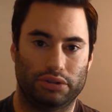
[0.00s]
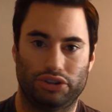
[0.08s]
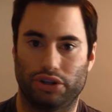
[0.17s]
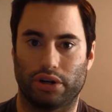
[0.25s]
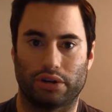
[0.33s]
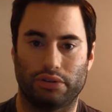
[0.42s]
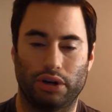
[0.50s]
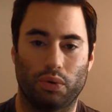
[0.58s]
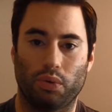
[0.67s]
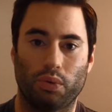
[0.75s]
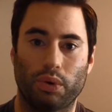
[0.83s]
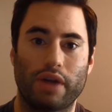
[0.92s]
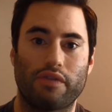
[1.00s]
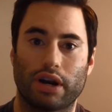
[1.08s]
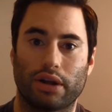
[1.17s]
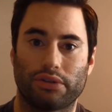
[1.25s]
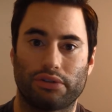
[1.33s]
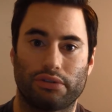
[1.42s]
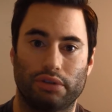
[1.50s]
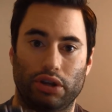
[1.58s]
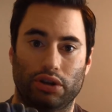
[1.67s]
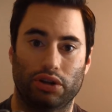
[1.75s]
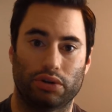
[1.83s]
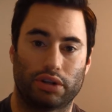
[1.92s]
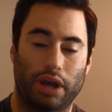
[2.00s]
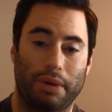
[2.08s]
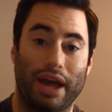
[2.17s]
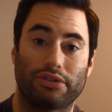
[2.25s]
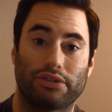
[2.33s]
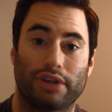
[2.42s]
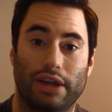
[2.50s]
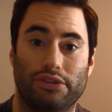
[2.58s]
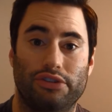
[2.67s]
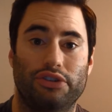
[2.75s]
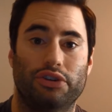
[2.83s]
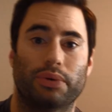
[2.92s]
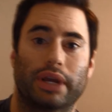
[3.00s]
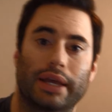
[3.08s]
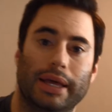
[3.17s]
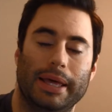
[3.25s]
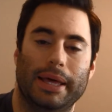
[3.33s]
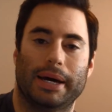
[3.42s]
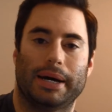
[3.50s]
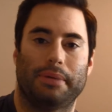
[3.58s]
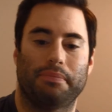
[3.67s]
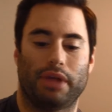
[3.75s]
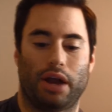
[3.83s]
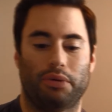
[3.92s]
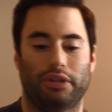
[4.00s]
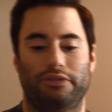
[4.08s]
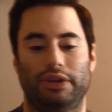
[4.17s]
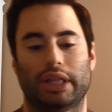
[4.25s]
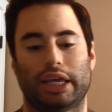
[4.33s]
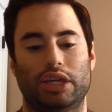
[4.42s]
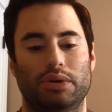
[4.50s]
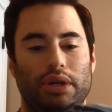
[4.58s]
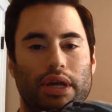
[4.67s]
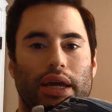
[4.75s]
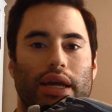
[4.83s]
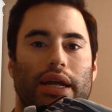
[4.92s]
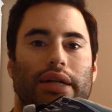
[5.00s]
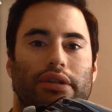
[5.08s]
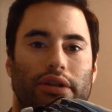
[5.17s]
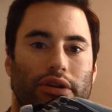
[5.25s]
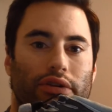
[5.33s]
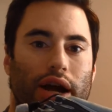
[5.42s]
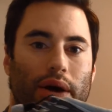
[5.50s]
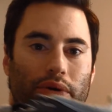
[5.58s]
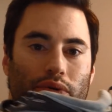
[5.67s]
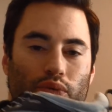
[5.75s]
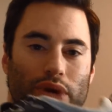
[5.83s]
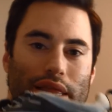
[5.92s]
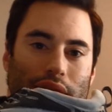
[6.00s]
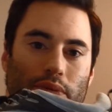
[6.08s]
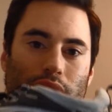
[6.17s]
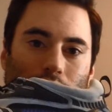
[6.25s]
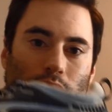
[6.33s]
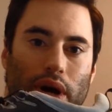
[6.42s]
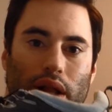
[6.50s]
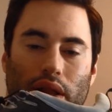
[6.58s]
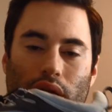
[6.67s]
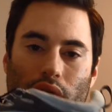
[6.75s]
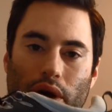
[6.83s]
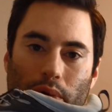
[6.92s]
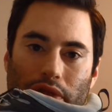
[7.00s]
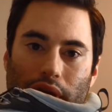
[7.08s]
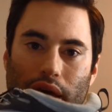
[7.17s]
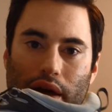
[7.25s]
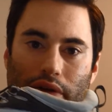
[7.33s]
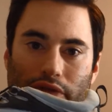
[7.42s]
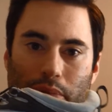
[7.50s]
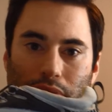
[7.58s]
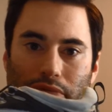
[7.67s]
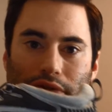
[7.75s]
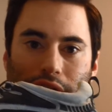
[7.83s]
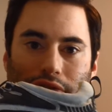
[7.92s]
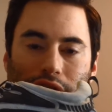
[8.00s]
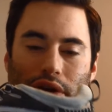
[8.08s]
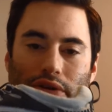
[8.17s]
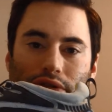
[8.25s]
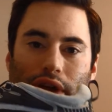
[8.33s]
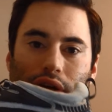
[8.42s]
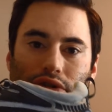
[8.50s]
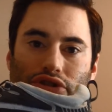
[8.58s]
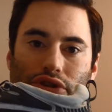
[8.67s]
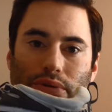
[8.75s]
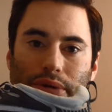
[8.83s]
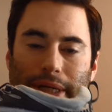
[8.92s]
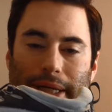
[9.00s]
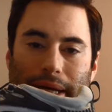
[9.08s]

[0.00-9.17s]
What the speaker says: jerks, whatever else type of exercises you're doing, I really feel like you can get connected to the ground really well with a Vibram Five Finger style shoe.